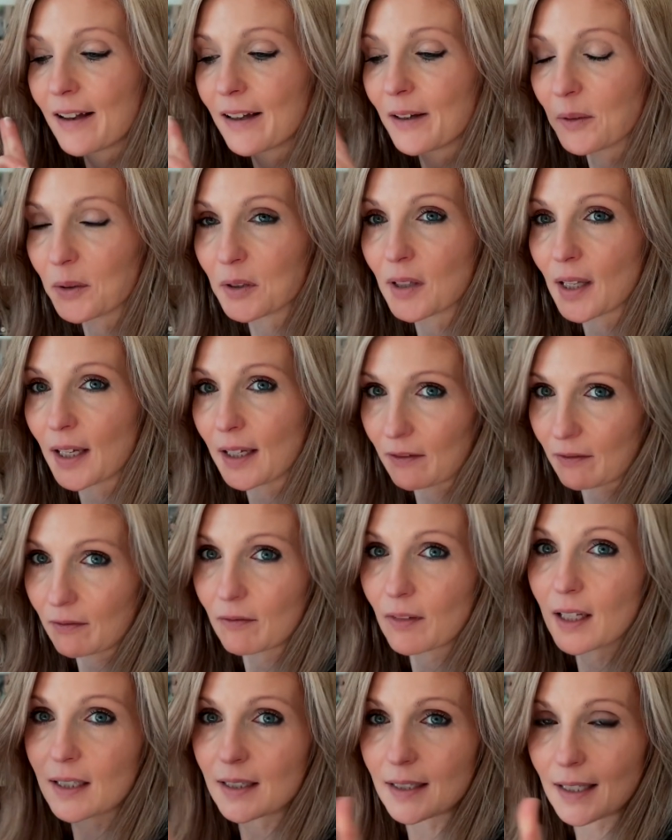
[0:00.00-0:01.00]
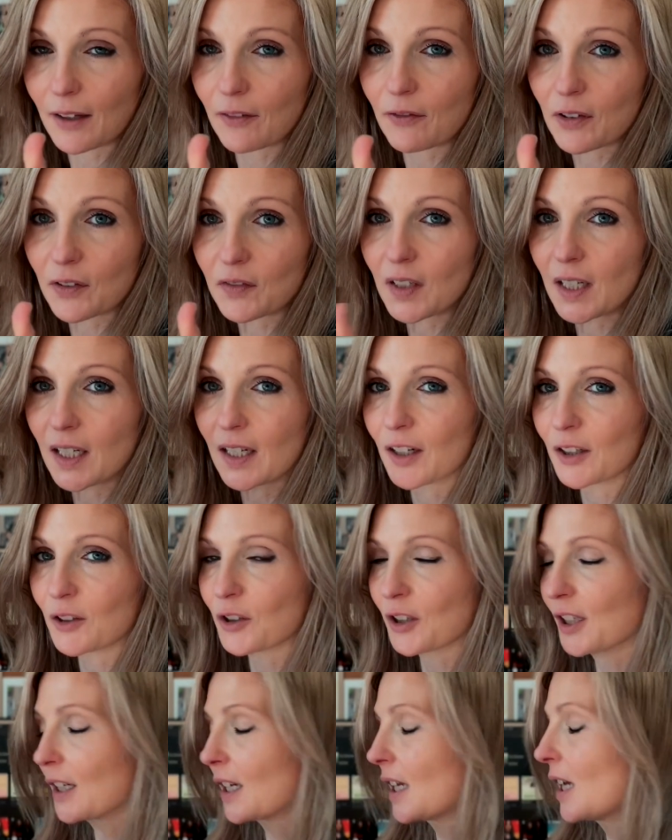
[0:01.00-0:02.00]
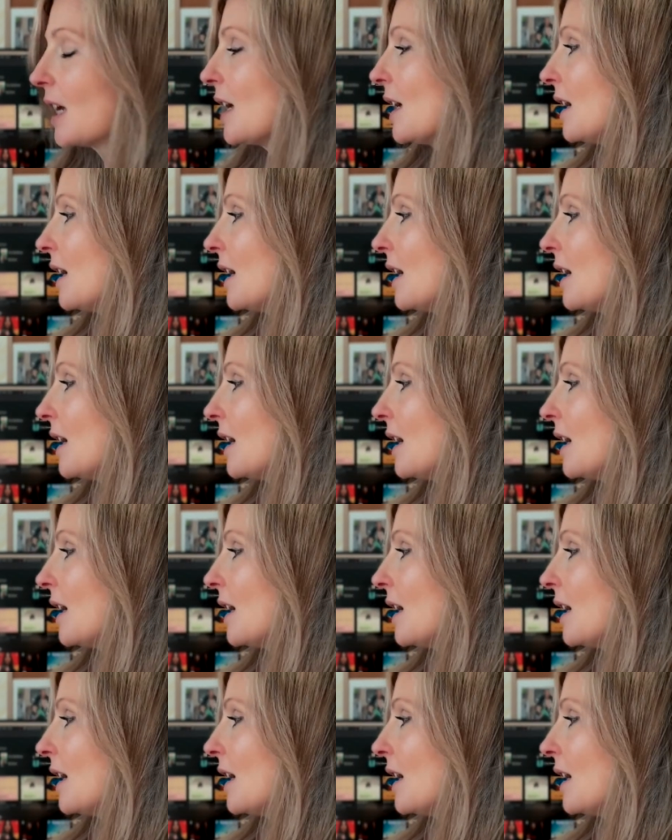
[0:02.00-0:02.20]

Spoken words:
It's like 1,500.